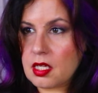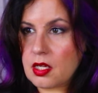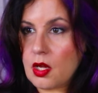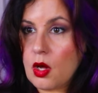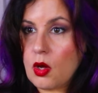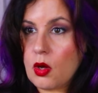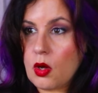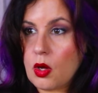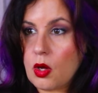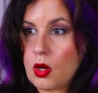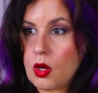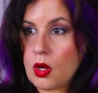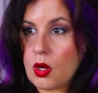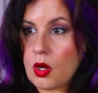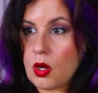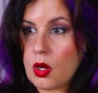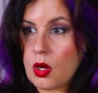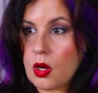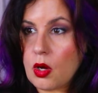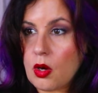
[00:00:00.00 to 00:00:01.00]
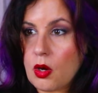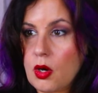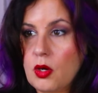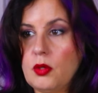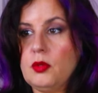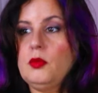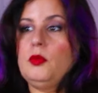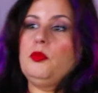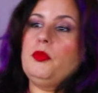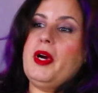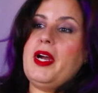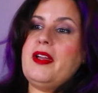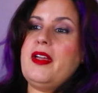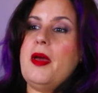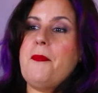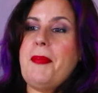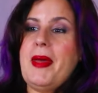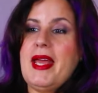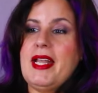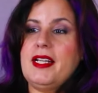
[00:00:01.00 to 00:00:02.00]
Where
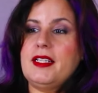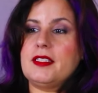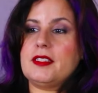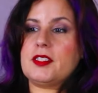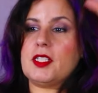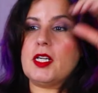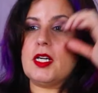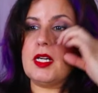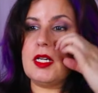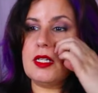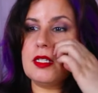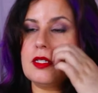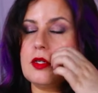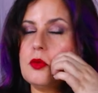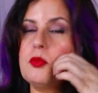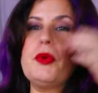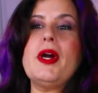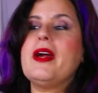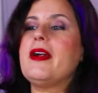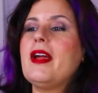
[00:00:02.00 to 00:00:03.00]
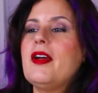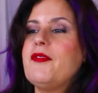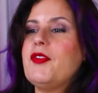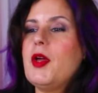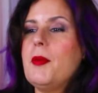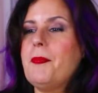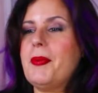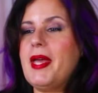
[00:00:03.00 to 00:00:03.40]
you been, sir? Where have you